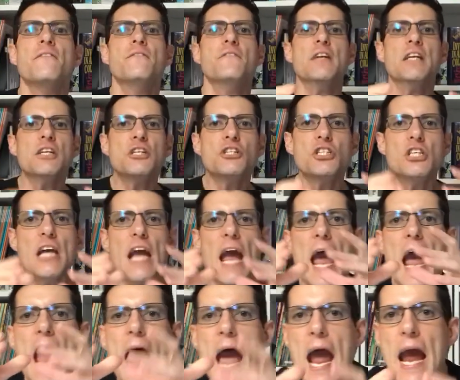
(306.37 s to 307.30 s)

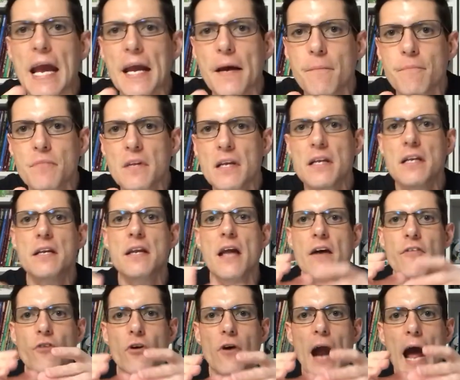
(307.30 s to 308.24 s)
VGA
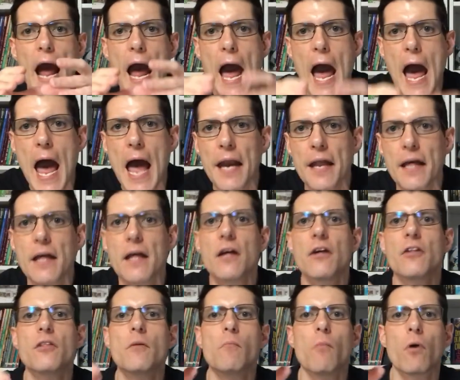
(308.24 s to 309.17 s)
never had
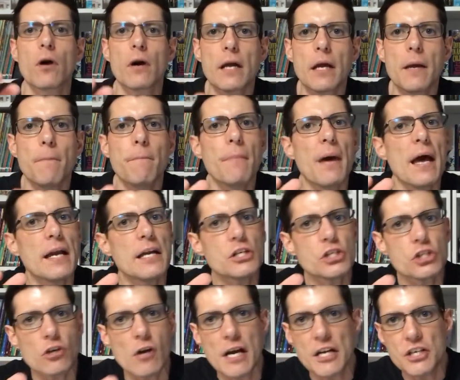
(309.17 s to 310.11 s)
the market
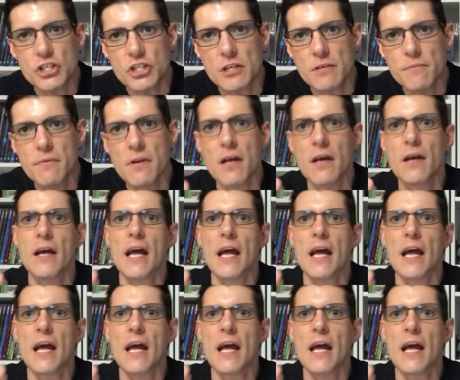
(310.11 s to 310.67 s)
penetration